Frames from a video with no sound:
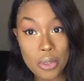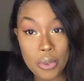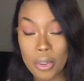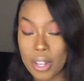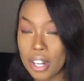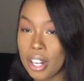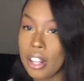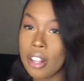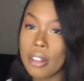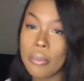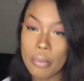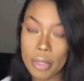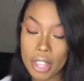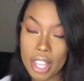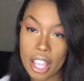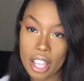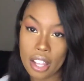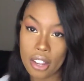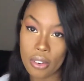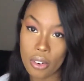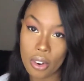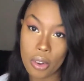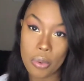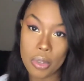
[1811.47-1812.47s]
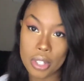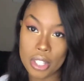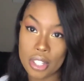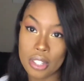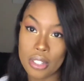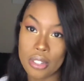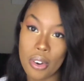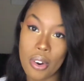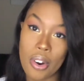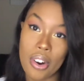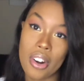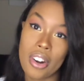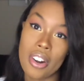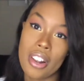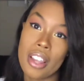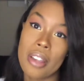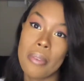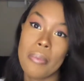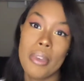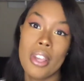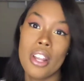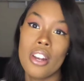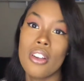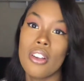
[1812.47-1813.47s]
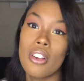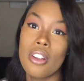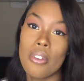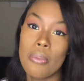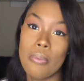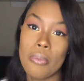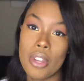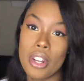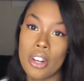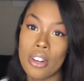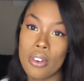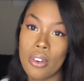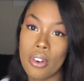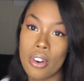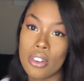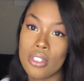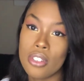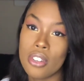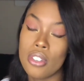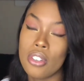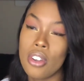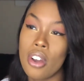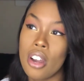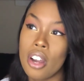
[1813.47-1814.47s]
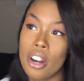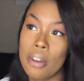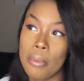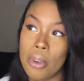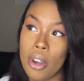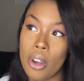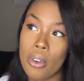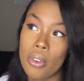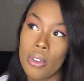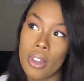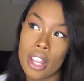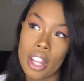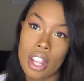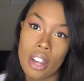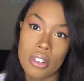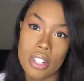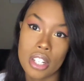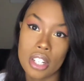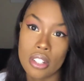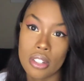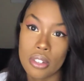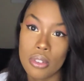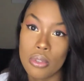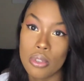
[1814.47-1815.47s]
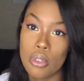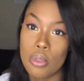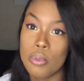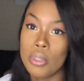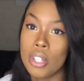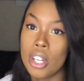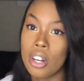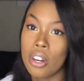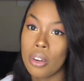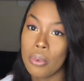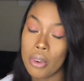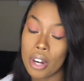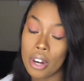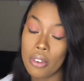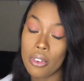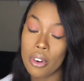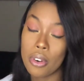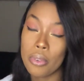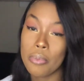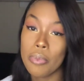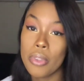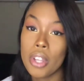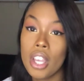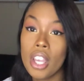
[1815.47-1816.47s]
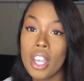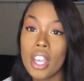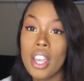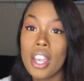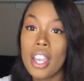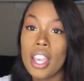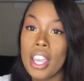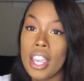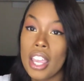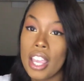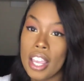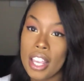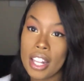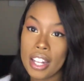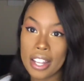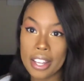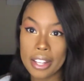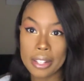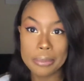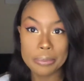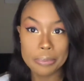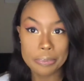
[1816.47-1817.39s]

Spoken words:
And but that girl was his daughter. Like me and the daughter started talking about like how she has a YouTube channel, whatever. And like